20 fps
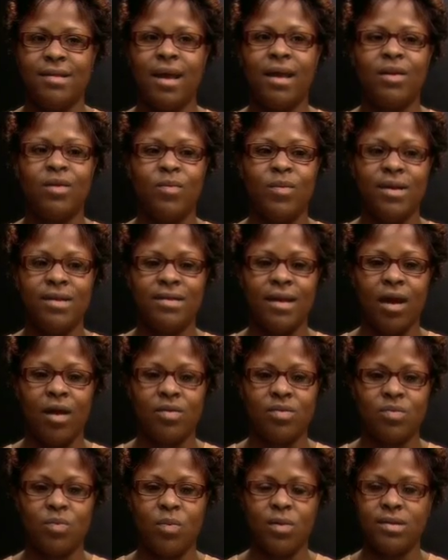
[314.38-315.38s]
St. Louise
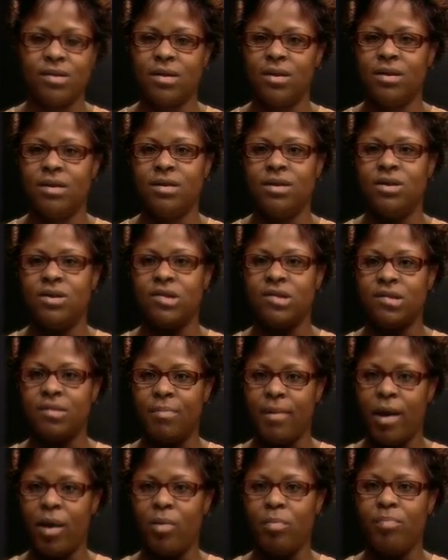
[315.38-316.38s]
House wasn't just
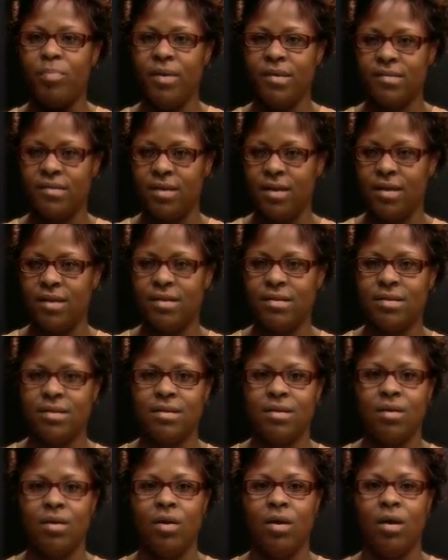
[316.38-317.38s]
about business